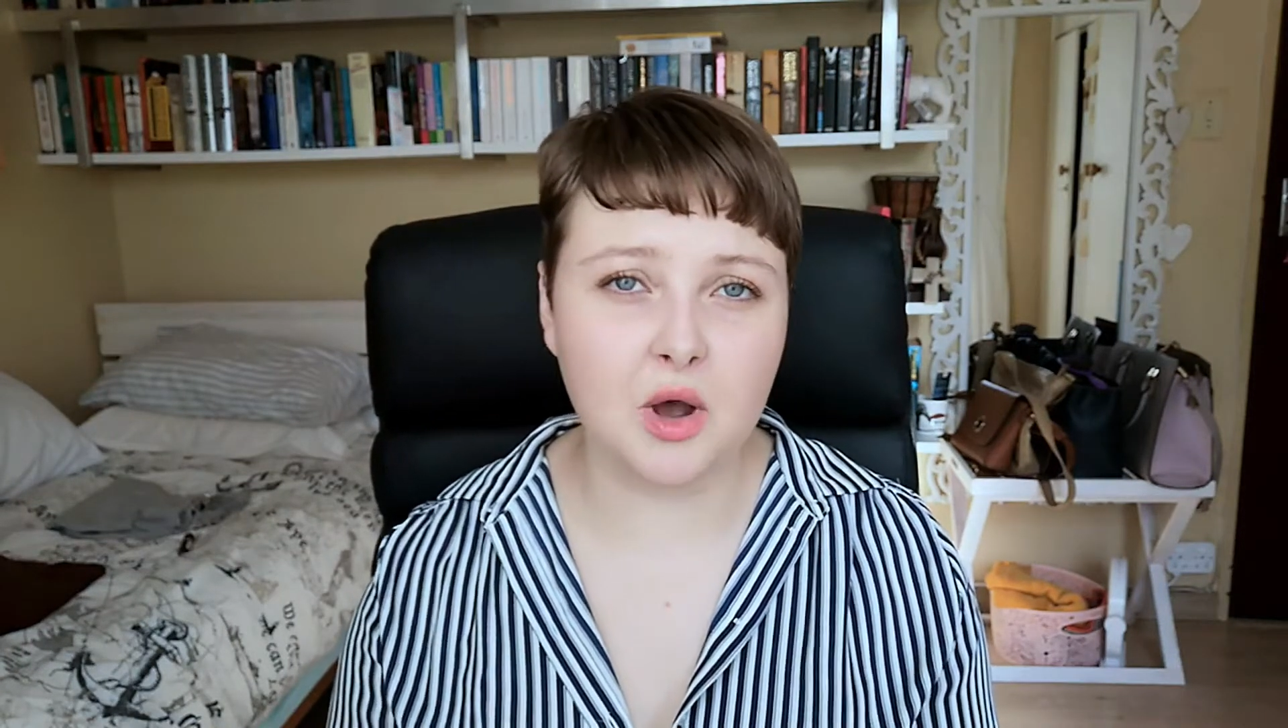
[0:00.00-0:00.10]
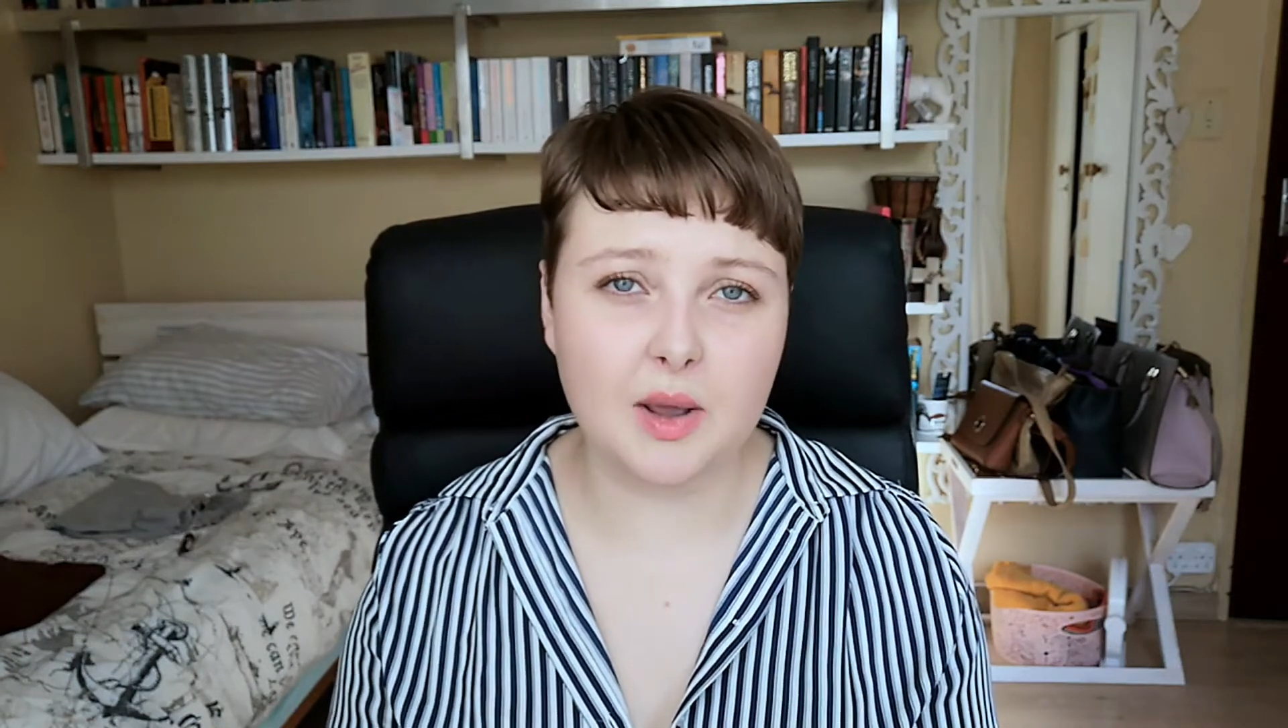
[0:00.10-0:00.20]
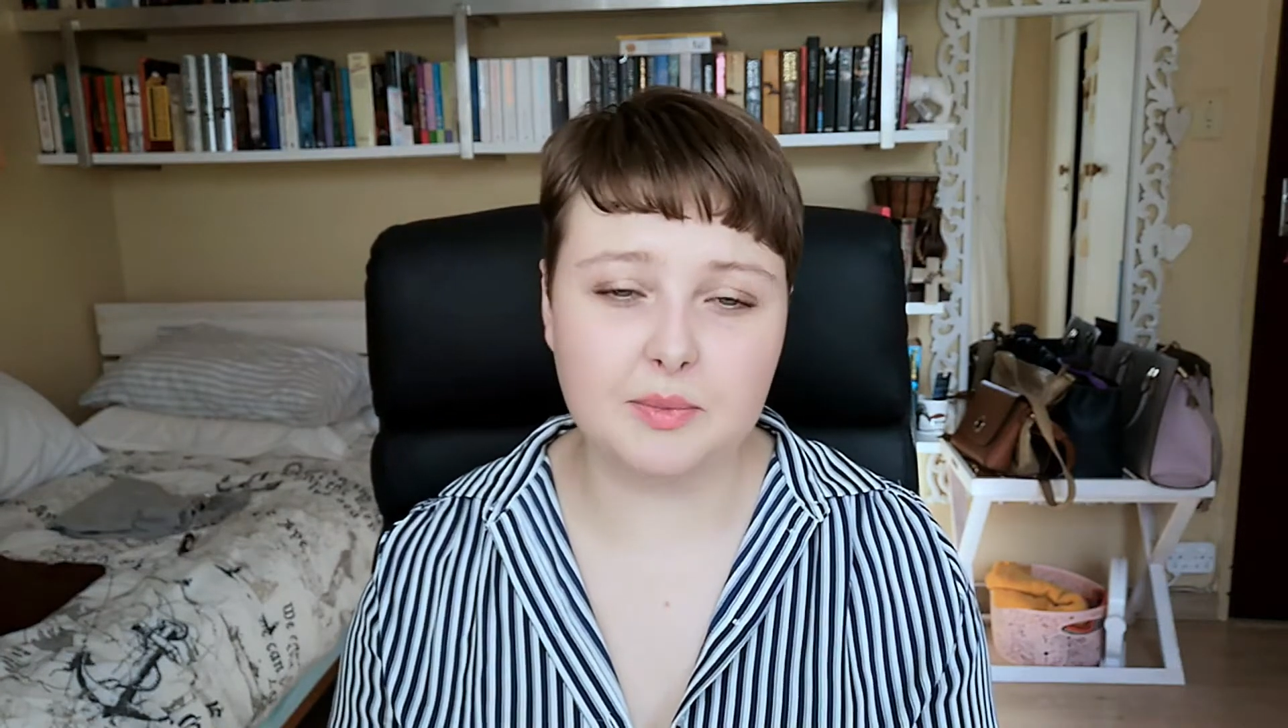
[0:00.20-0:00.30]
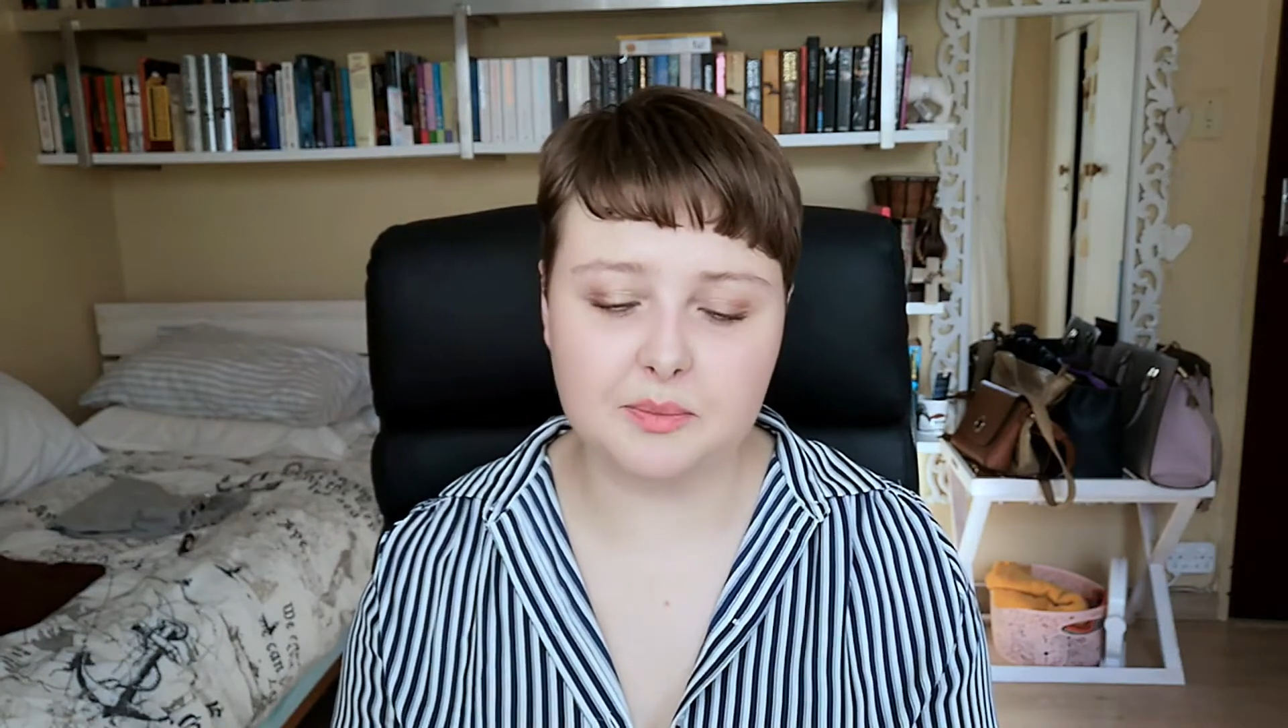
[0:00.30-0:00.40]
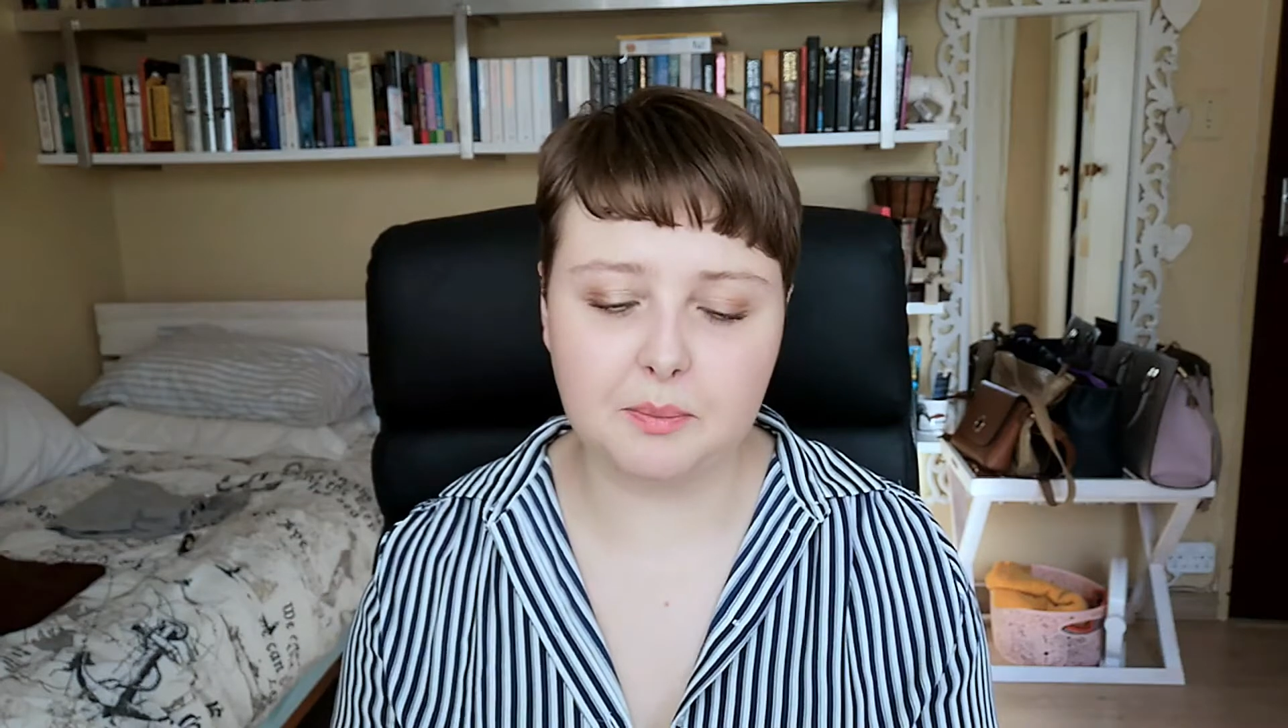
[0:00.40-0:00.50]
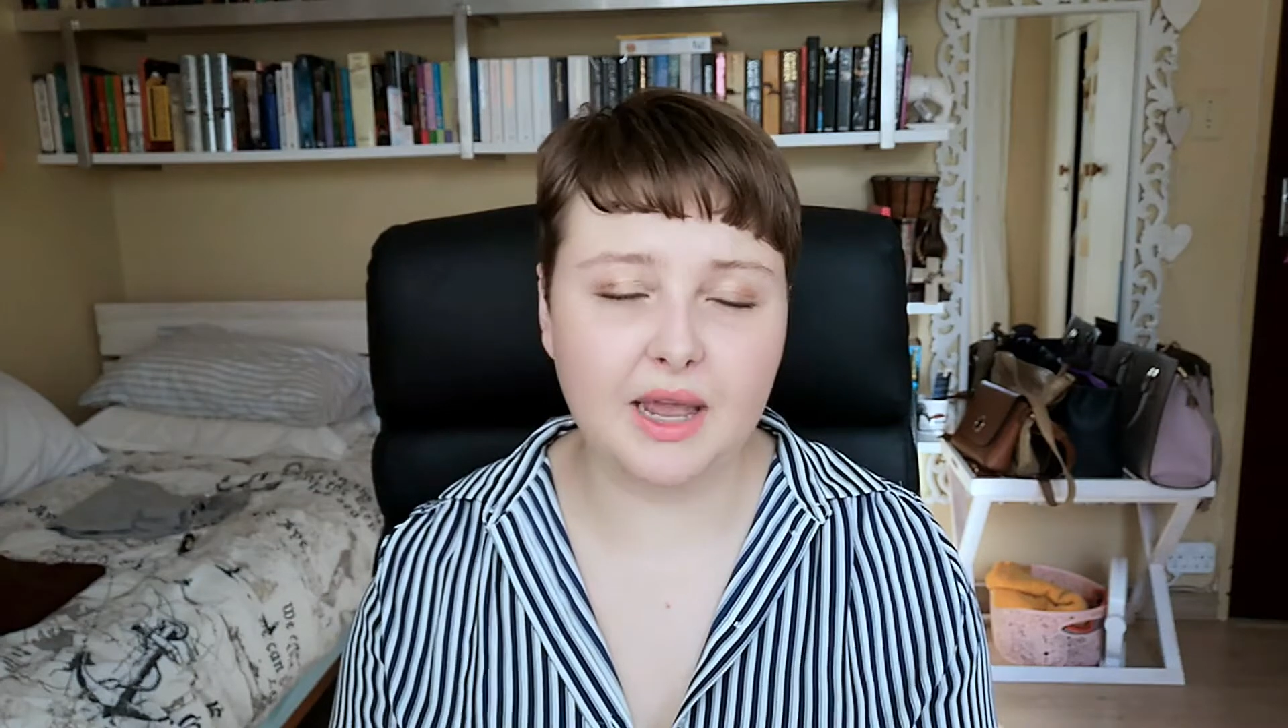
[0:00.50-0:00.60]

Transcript: wipes,